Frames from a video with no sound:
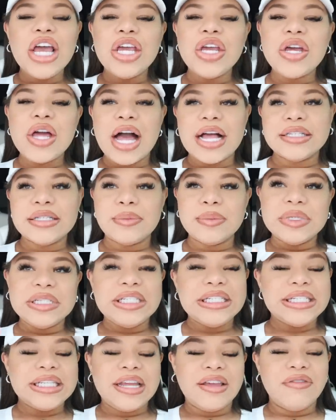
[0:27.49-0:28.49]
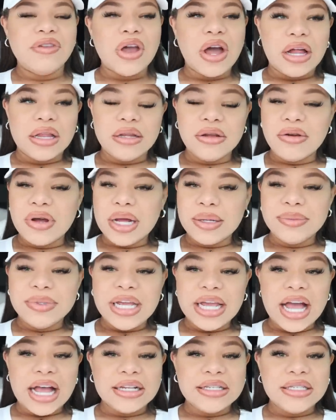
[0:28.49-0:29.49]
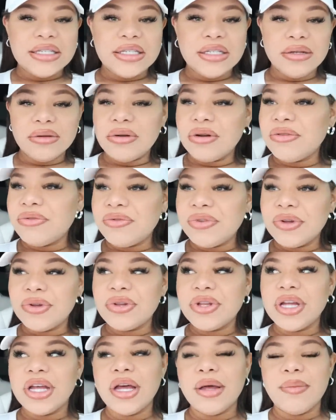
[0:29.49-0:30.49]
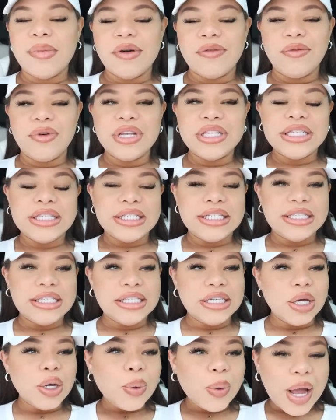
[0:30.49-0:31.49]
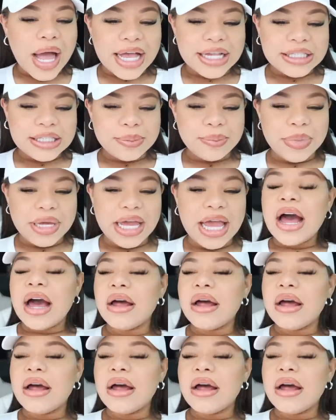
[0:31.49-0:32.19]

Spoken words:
You guys, I'm gonna just give y'all a little update. I still don't feel good. My voice is still raspy.